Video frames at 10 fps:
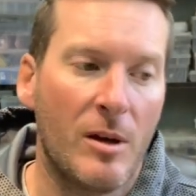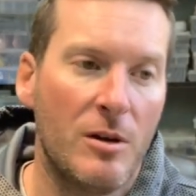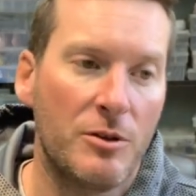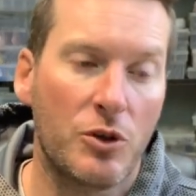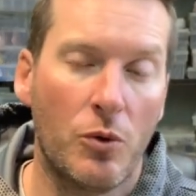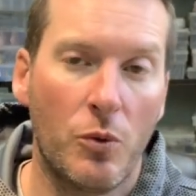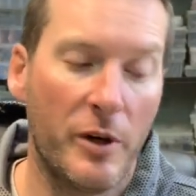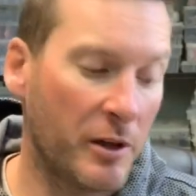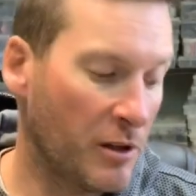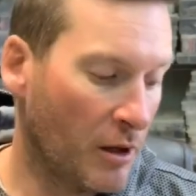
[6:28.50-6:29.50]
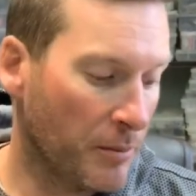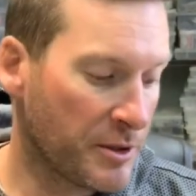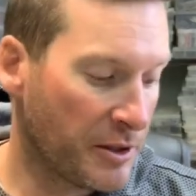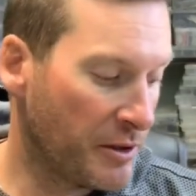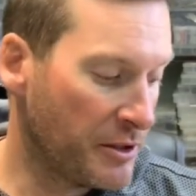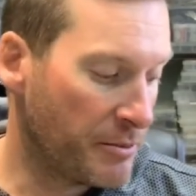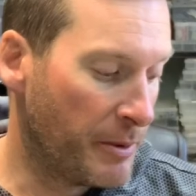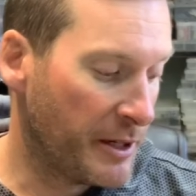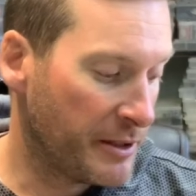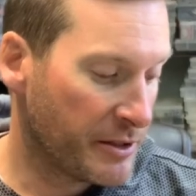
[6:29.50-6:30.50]
So when it comes to these
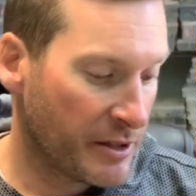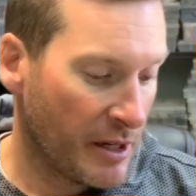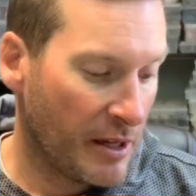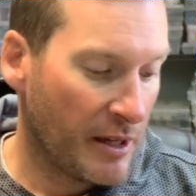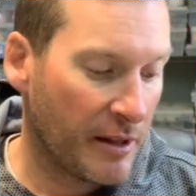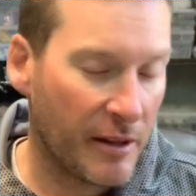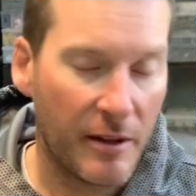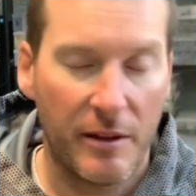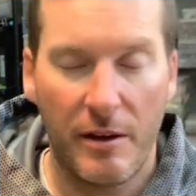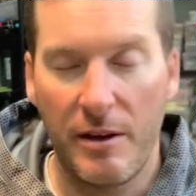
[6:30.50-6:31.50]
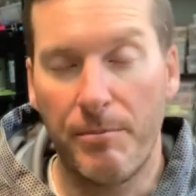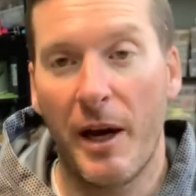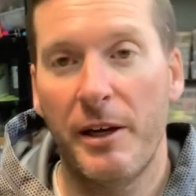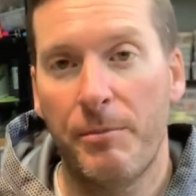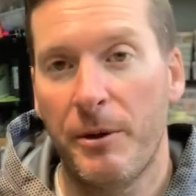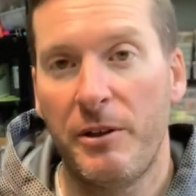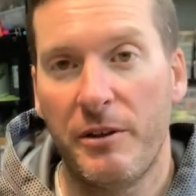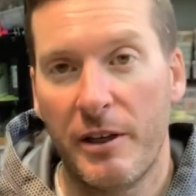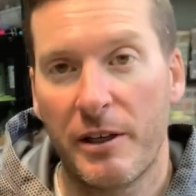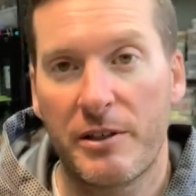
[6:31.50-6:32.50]
baits, in my opinion,
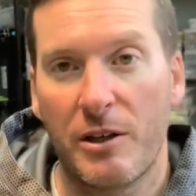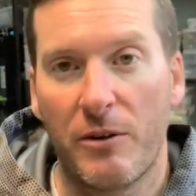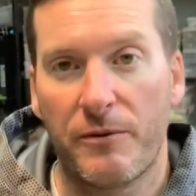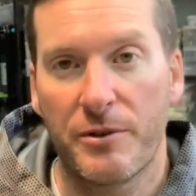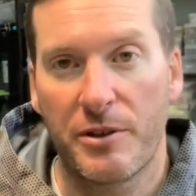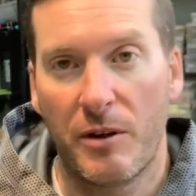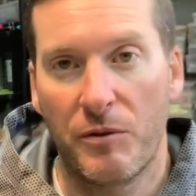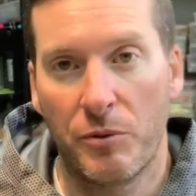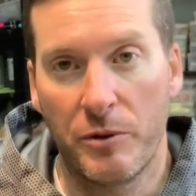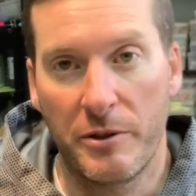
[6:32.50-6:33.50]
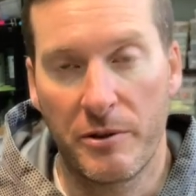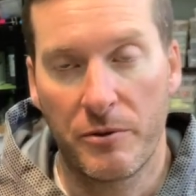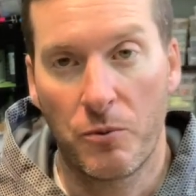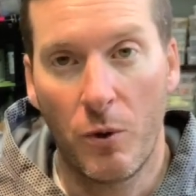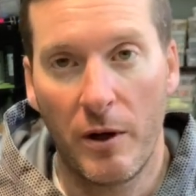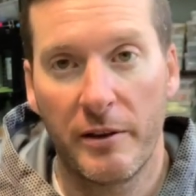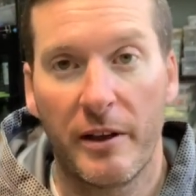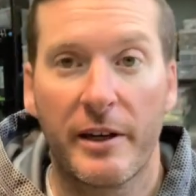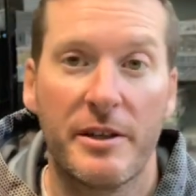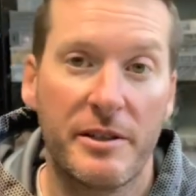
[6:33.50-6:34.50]
they excel for several reasons. One,
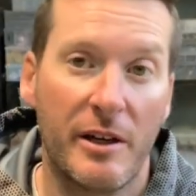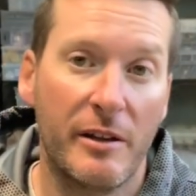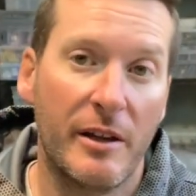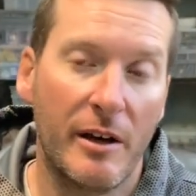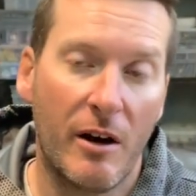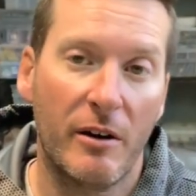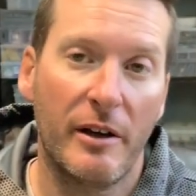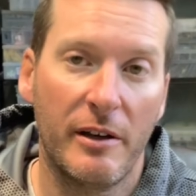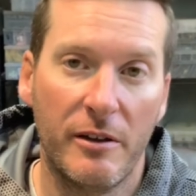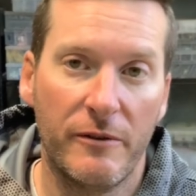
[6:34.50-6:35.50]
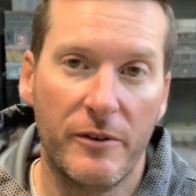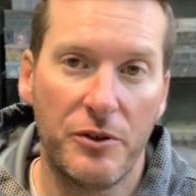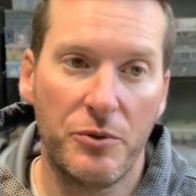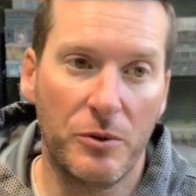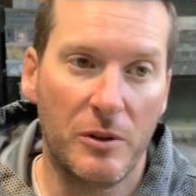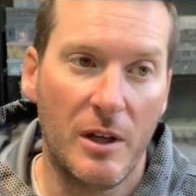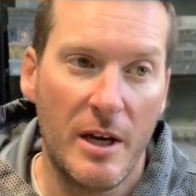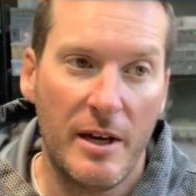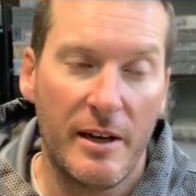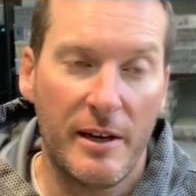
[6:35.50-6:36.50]
like I said, they are individual.
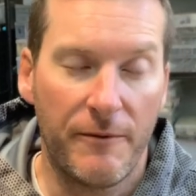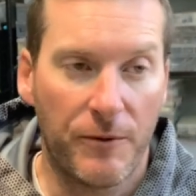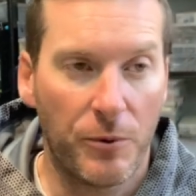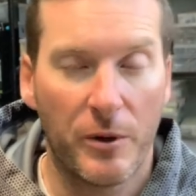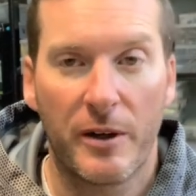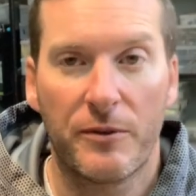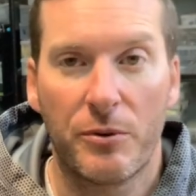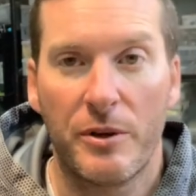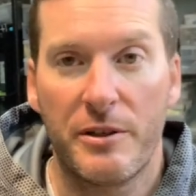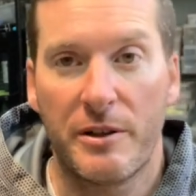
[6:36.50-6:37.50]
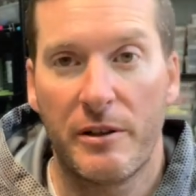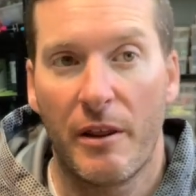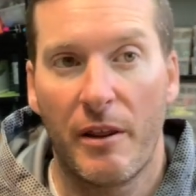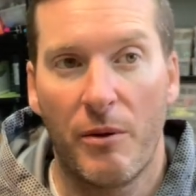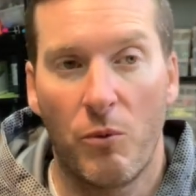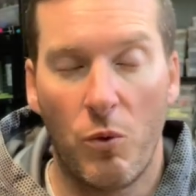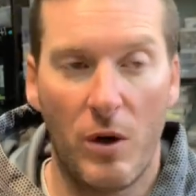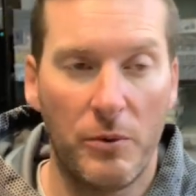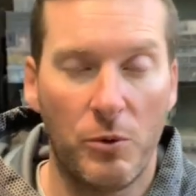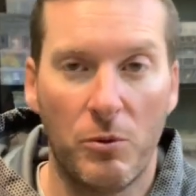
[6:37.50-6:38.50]
And for whatever reason,
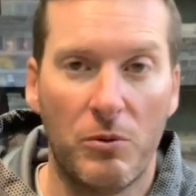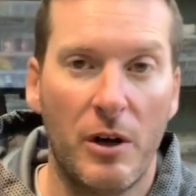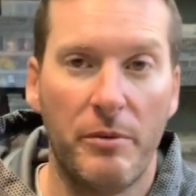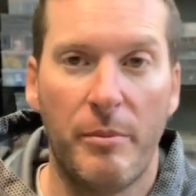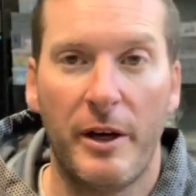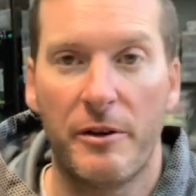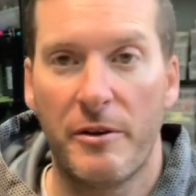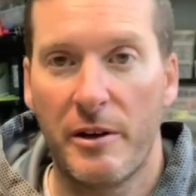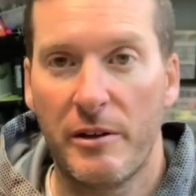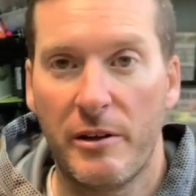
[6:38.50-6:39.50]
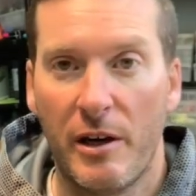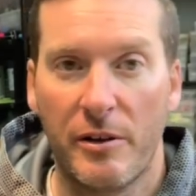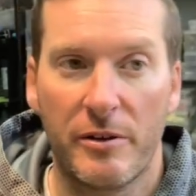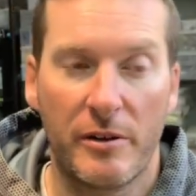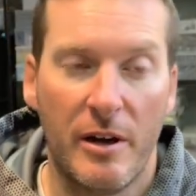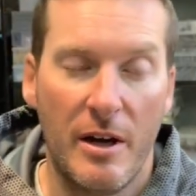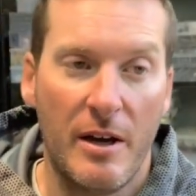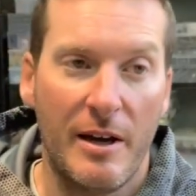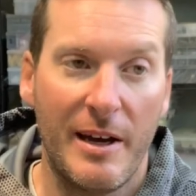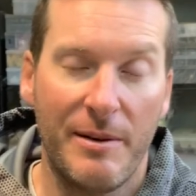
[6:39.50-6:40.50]
one will run better than another.
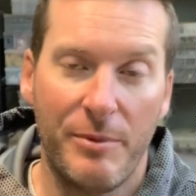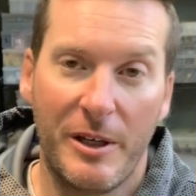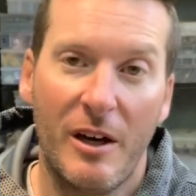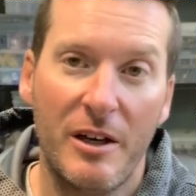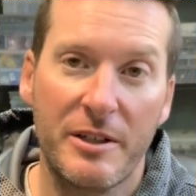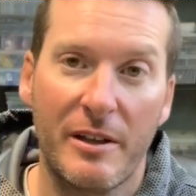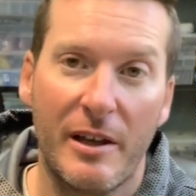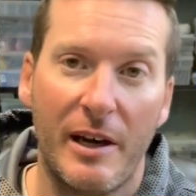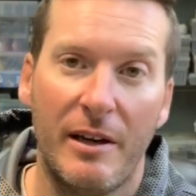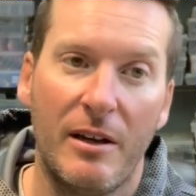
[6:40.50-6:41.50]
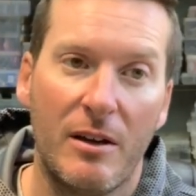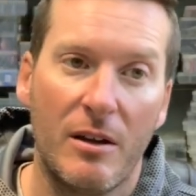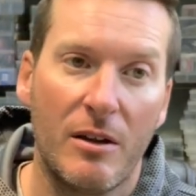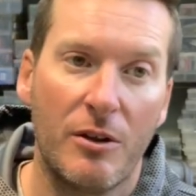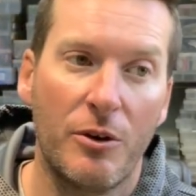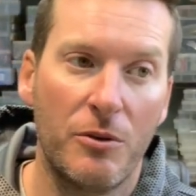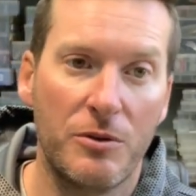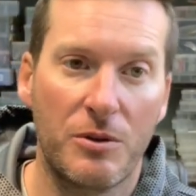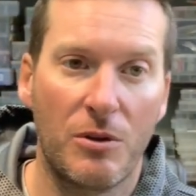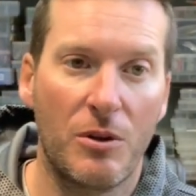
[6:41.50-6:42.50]
And because of that, those